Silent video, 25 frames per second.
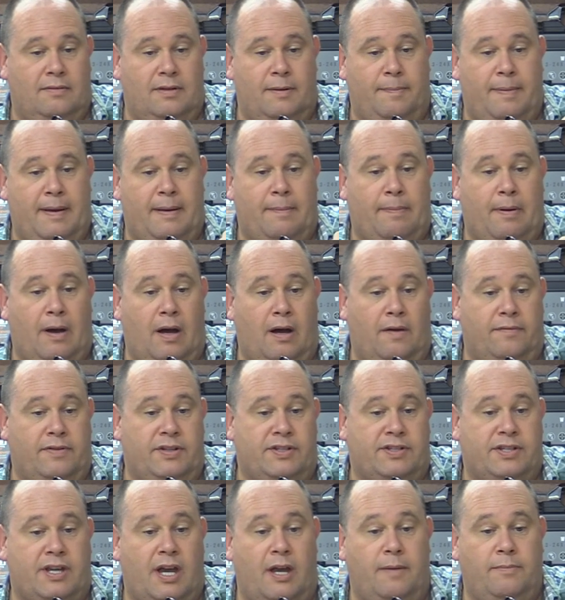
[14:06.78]
the big part of
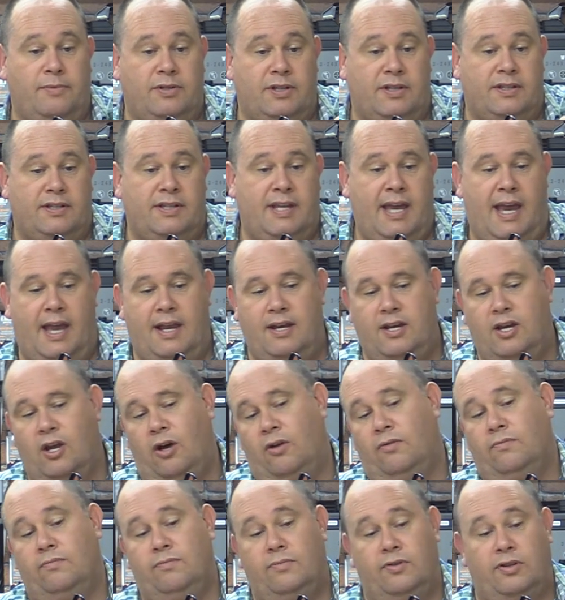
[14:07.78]
the scope just here,
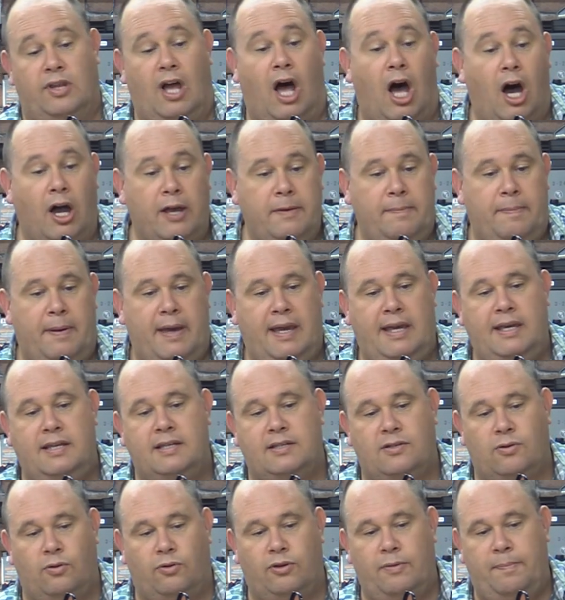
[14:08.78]
not the
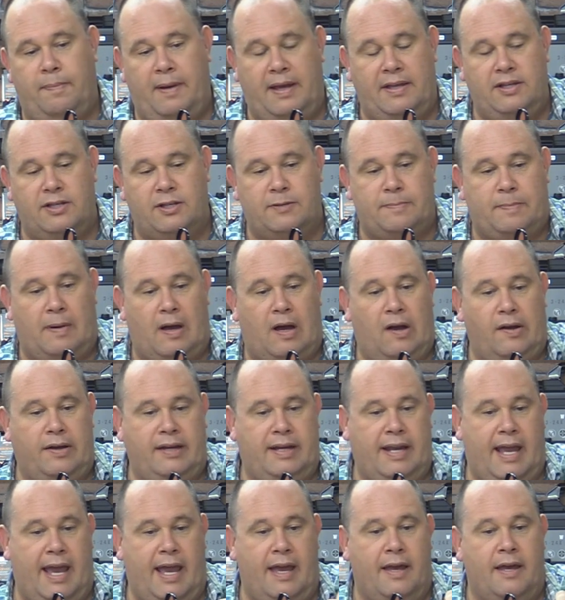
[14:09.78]
eyepiece or the bit just
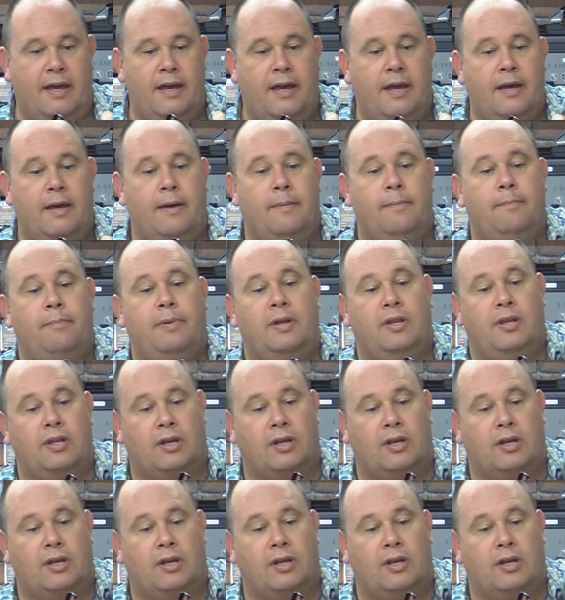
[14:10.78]
behind it, but